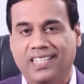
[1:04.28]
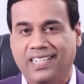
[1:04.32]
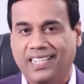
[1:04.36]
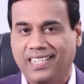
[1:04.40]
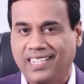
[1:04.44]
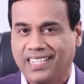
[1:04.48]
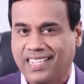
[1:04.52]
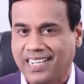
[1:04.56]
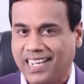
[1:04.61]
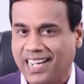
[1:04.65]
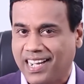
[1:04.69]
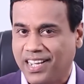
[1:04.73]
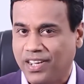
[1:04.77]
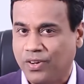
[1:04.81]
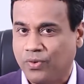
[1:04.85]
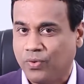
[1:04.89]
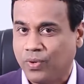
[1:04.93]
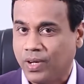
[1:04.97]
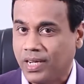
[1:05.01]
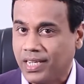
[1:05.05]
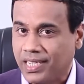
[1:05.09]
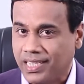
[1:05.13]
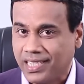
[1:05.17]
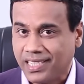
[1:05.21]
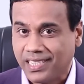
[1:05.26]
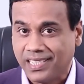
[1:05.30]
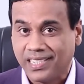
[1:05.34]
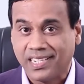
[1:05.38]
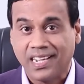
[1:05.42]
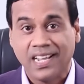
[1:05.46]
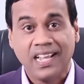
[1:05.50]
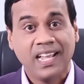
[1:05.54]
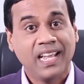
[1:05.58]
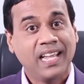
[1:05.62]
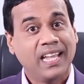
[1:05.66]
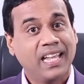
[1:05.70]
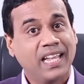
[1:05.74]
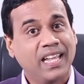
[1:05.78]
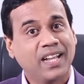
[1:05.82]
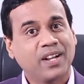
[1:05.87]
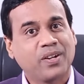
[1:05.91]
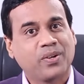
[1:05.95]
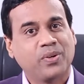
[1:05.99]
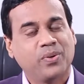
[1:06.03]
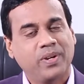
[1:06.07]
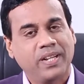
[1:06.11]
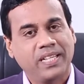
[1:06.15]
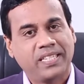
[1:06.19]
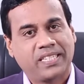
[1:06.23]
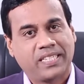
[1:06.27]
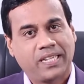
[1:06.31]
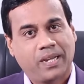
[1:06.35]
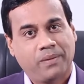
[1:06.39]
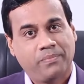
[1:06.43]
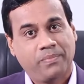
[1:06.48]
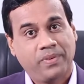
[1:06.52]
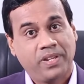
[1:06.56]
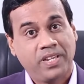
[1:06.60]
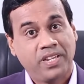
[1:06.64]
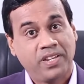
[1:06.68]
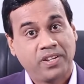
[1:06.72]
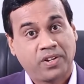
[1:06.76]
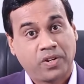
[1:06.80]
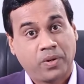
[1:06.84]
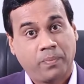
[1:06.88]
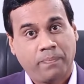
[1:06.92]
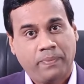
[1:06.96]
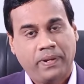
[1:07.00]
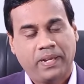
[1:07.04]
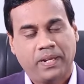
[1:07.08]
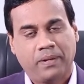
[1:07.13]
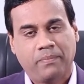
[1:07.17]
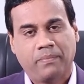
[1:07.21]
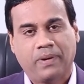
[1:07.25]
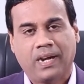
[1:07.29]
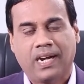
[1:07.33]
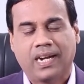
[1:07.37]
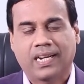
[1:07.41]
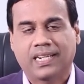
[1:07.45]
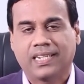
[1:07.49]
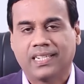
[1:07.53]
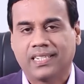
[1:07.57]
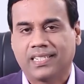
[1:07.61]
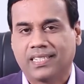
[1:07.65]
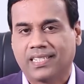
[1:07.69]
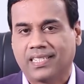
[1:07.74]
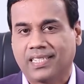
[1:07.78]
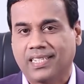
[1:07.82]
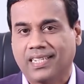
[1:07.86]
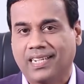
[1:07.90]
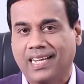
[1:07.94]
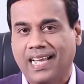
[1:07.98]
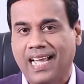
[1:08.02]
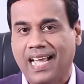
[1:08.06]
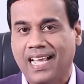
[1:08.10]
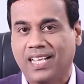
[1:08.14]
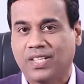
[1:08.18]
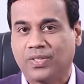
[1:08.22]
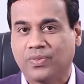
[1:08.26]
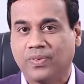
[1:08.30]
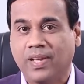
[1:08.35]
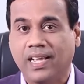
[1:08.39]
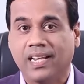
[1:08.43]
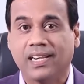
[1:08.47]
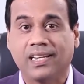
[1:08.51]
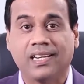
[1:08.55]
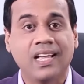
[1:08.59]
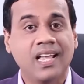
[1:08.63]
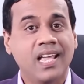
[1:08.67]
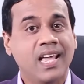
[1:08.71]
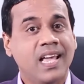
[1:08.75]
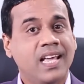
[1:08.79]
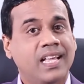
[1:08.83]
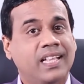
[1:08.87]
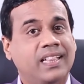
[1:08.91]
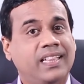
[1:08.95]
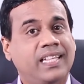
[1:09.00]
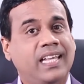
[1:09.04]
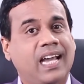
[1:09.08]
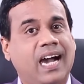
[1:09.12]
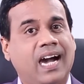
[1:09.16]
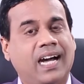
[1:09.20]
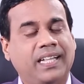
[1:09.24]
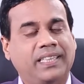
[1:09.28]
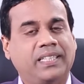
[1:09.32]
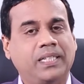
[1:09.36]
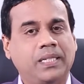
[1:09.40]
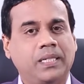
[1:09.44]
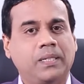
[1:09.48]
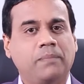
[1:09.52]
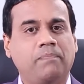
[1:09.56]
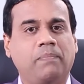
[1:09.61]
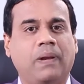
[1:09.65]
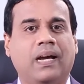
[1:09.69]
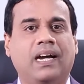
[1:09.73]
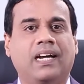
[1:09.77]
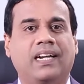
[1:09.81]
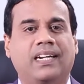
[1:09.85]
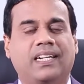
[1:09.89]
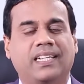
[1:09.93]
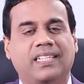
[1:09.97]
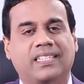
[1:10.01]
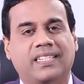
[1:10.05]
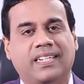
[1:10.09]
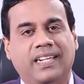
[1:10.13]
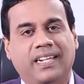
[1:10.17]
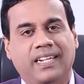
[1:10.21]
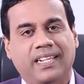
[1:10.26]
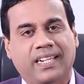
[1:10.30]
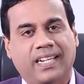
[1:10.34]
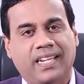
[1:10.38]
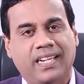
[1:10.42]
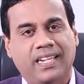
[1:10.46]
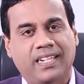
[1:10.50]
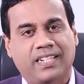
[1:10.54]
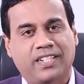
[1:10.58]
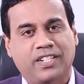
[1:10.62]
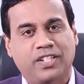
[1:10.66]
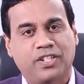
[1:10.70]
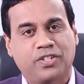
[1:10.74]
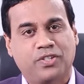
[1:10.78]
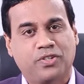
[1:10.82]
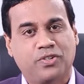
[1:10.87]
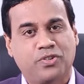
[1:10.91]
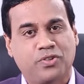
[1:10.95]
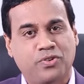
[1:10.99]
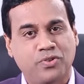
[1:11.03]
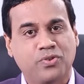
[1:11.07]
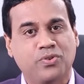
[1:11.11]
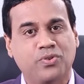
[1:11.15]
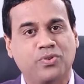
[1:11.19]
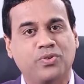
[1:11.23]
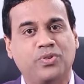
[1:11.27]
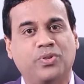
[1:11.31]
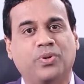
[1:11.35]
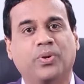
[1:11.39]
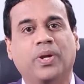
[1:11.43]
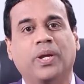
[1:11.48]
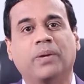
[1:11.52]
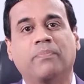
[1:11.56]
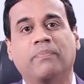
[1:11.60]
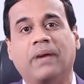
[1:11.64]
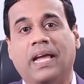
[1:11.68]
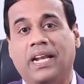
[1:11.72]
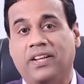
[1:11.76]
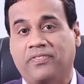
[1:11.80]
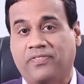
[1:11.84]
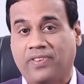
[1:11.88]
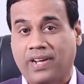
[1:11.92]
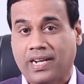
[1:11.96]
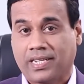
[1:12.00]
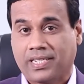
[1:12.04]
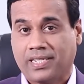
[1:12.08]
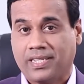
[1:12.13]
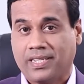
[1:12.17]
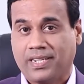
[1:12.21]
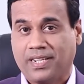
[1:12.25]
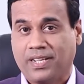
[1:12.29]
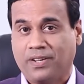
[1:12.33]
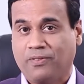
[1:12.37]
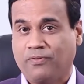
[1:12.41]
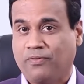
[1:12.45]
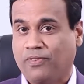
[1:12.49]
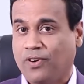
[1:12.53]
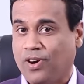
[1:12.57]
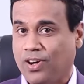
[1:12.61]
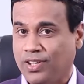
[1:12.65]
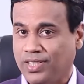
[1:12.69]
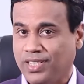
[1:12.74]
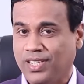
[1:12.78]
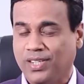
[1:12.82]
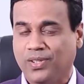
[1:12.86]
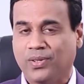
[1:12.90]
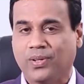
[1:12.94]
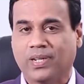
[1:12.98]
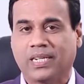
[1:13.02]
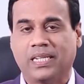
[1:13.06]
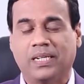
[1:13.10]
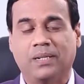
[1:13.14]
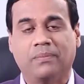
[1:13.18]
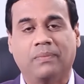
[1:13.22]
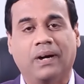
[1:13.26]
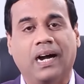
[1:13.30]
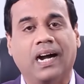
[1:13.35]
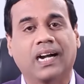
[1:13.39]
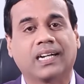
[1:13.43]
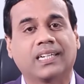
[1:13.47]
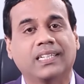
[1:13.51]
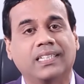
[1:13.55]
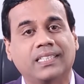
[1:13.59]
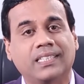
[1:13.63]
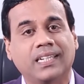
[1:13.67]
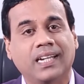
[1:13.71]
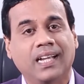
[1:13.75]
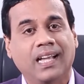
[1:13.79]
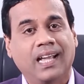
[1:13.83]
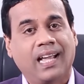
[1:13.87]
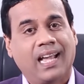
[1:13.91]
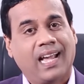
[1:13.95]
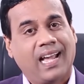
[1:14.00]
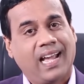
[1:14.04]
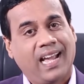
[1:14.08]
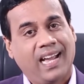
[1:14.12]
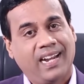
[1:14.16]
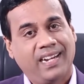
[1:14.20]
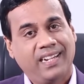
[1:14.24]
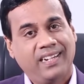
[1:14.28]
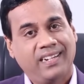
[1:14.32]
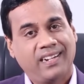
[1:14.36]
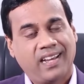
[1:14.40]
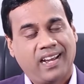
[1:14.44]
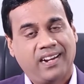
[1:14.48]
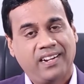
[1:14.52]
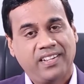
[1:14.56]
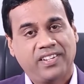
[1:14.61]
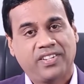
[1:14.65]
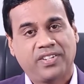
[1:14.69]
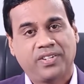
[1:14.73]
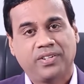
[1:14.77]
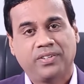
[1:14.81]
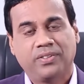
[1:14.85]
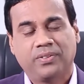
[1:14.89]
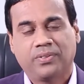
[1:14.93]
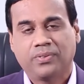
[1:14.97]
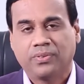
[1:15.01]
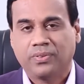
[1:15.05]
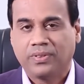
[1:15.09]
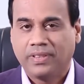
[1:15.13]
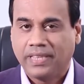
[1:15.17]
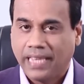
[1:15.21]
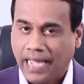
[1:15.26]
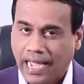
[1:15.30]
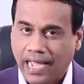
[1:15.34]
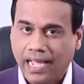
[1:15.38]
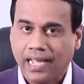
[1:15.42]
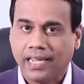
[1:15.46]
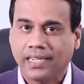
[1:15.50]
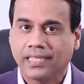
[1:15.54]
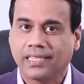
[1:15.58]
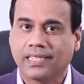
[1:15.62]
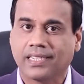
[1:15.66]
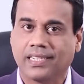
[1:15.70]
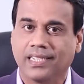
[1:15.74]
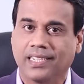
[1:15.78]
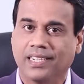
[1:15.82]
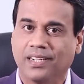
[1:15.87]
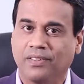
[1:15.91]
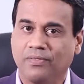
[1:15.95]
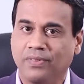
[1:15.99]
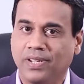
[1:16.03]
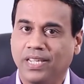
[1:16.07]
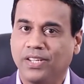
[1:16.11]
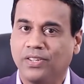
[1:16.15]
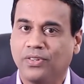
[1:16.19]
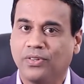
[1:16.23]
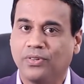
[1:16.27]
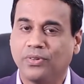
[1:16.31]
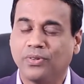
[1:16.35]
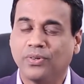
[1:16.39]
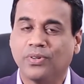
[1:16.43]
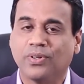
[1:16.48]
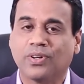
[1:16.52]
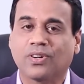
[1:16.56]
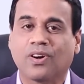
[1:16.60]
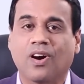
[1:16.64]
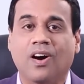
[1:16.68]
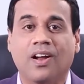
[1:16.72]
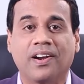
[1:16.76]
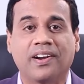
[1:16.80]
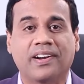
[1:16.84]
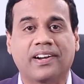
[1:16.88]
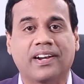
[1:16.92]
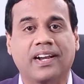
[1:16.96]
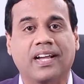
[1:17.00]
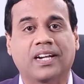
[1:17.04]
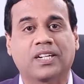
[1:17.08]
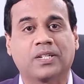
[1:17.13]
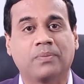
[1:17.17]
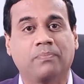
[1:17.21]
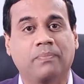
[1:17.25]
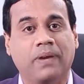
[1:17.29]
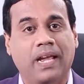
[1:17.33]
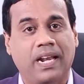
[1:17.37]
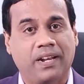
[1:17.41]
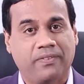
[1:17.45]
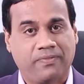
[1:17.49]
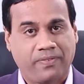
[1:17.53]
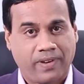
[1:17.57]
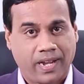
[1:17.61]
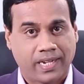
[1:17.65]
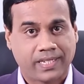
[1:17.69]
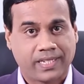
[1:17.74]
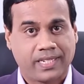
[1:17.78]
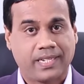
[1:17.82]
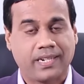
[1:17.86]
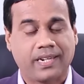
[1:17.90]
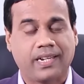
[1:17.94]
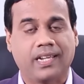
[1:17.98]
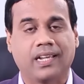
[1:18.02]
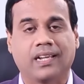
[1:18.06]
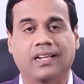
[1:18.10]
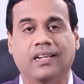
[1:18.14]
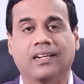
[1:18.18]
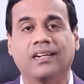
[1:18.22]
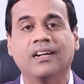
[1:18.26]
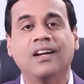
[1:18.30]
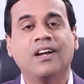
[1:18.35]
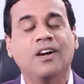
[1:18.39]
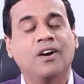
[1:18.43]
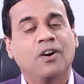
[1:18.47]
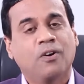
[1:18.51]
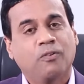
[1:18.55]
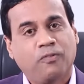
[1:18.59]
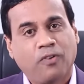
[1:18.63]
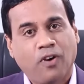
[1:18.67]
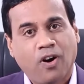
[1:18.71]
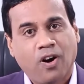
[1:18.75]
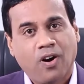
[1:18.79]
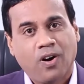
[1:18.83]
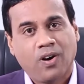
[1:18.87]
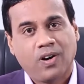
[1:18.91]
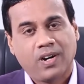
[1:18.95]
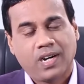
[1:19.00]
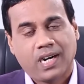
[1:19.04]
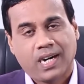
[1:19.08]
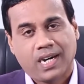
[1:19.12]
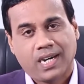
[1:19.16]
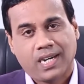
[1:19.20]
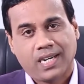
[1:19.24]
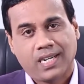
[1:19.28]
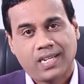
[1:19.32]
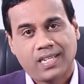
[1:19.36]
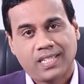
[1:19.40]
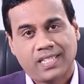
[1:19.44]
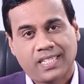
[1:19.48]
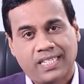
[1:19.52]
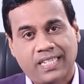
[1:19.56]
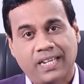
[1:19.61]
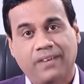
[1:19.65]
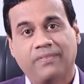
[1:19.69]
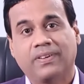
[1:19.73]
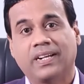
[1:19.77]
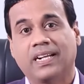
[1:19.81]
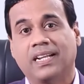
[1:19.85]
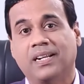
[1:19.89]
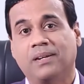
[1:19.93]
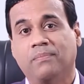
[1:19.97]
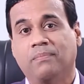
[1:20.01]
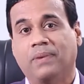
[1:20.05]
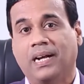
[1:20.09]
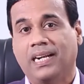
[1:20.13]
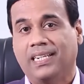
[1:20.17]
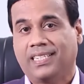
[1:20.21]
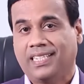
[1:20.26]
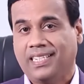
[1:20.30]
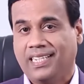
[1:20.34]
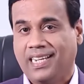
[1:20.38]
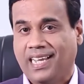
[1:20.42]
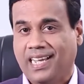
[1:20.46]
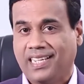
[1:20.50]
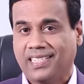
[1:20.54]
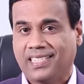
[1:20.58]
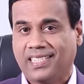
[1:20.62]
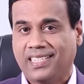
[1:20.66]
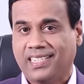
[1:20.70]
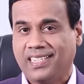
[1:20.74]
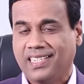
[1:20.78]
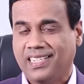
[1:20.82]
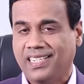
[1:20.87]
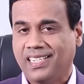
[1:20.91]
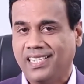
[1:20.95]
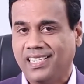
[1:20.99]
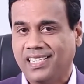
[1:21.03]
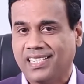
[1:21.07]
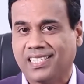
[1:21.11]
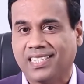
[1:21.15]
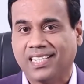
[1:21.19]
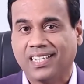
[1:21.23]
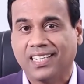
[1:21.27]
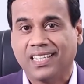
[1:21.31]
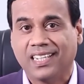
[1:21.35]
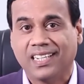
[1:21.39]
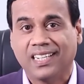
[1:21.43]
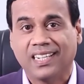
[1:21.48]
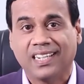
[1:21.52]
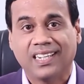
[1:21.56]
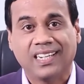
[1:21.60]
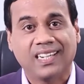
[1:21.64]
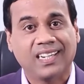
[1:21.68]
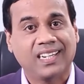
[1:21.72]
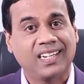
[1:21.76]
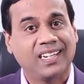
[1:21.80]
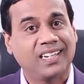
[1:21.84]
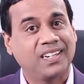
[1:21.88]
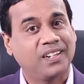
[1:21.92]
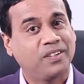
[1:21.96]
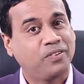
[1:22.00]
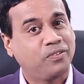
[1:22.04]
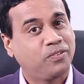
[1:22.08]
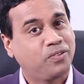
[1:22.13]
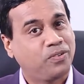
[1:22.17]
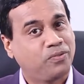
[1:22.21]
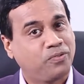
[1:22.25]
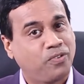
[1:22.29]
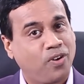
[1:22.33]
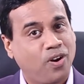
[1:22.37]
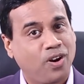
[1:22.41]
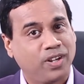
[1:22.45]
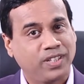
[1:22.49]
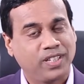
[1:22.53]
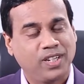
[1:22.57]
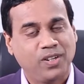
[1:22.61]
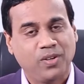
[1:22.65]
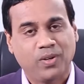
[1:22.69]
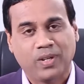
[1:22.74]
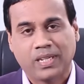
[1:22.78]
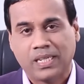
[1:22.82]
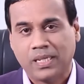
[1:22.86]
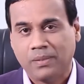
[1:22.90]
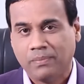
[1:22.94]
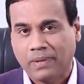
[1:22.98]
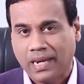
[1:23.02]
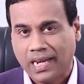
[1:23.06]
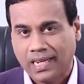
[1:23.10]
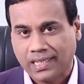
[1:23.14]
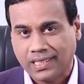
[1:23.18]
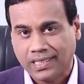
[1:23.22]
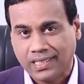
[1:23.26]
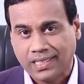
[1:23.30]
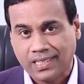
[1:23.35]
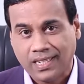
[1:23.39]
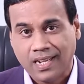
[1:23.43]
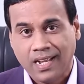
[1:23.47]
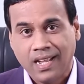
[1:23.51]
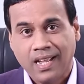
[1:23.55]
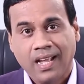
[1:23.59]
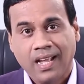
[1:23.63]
the entire world, including some European markets as well. The other plant is dedicated to doing manufacturing for the local market, and in addition to that, we do contract manufacturing for several multinationals for the local market.